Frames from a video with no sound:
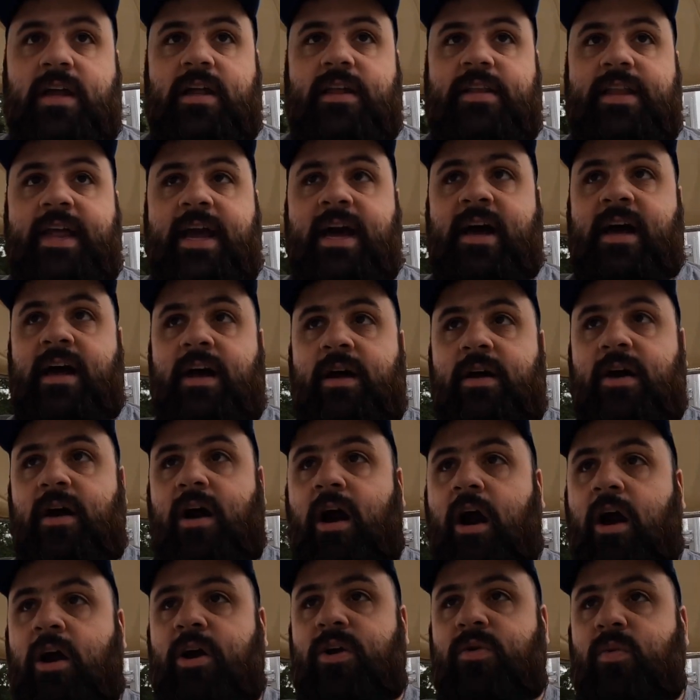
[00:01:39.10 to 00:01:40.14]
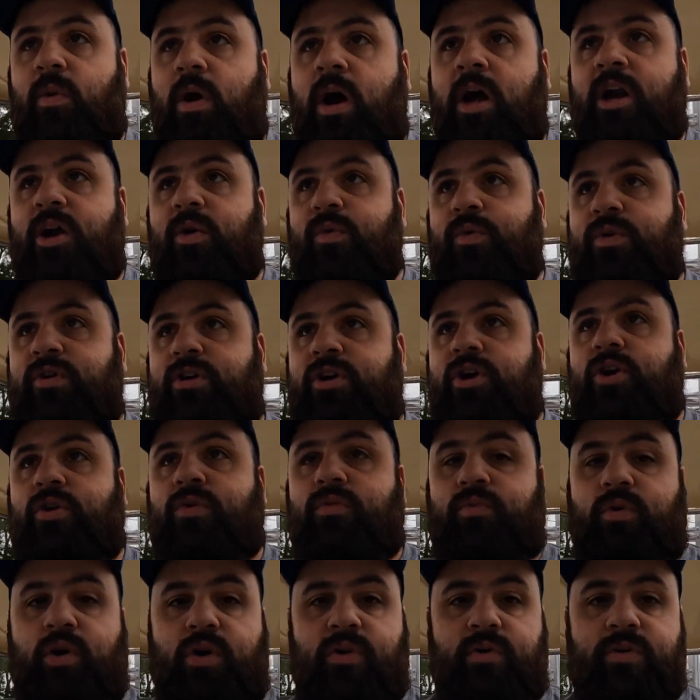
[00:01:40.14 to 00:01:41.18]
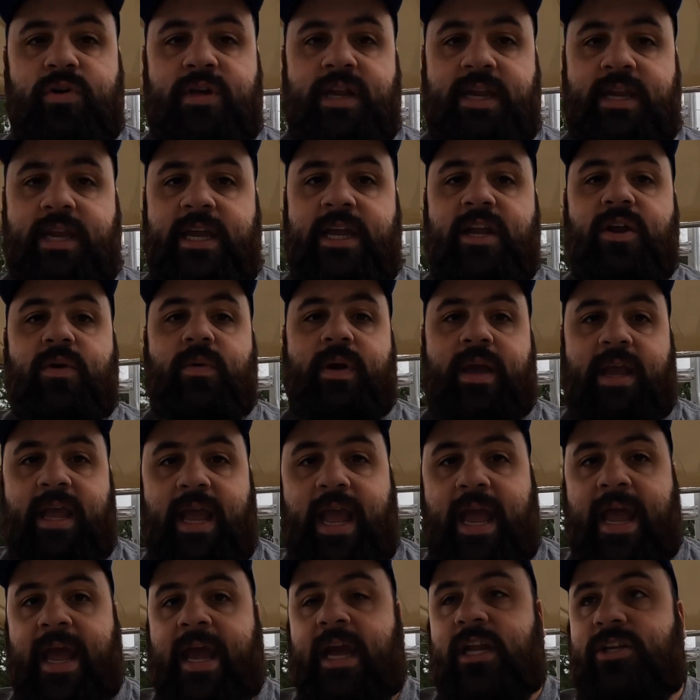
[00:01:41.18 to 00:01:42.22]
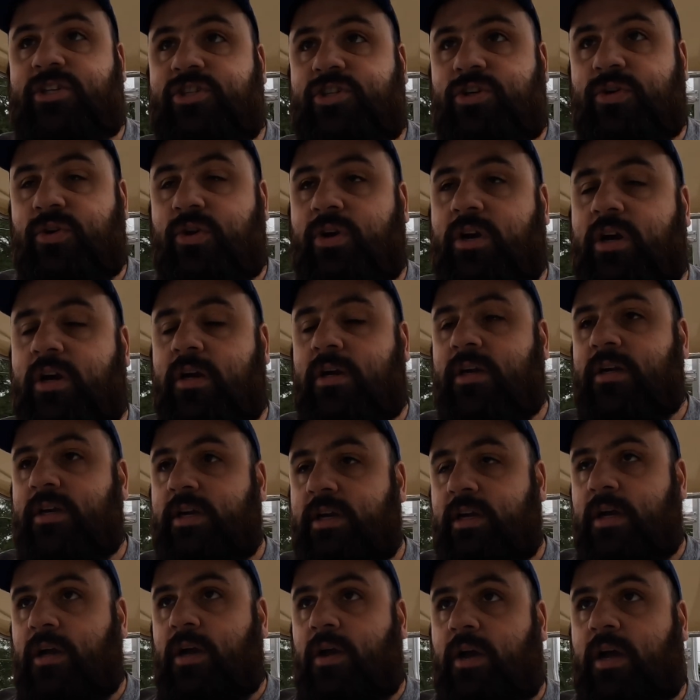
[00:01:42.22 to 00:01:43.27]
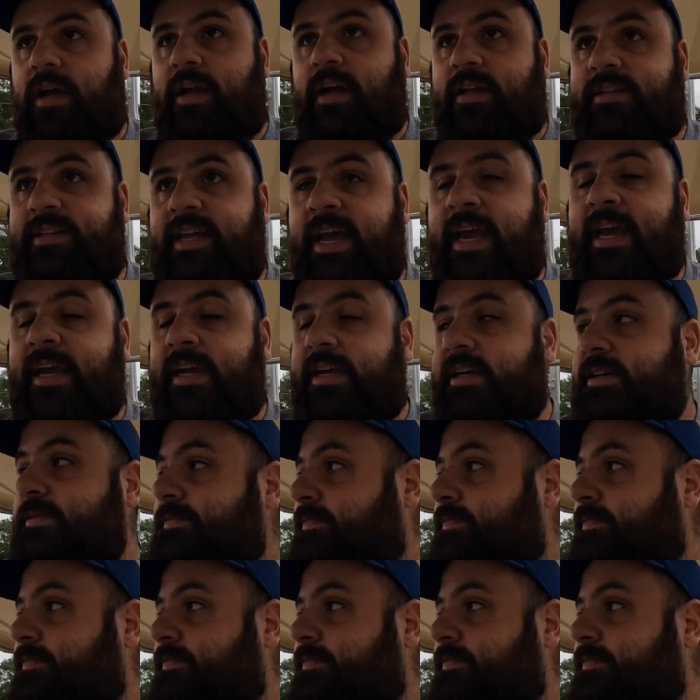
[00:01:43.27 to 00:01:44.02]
the hard water will corrode and eat away at your tank.